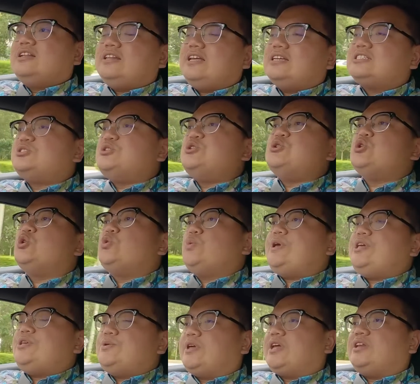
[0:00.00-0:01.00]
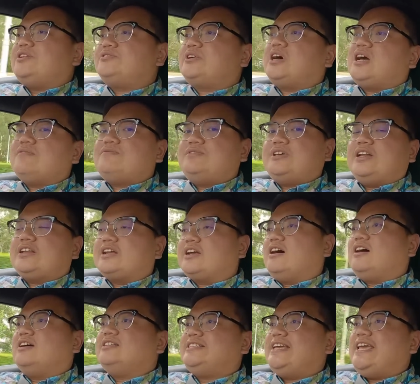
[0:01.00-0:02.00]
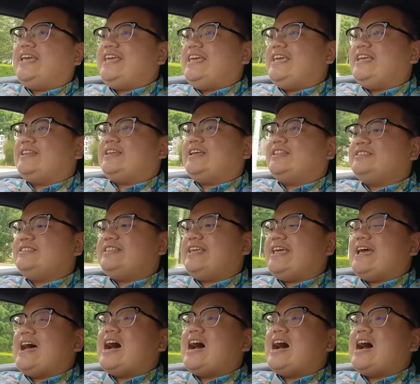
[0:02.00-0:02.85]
There's no way you can drive that car day in and day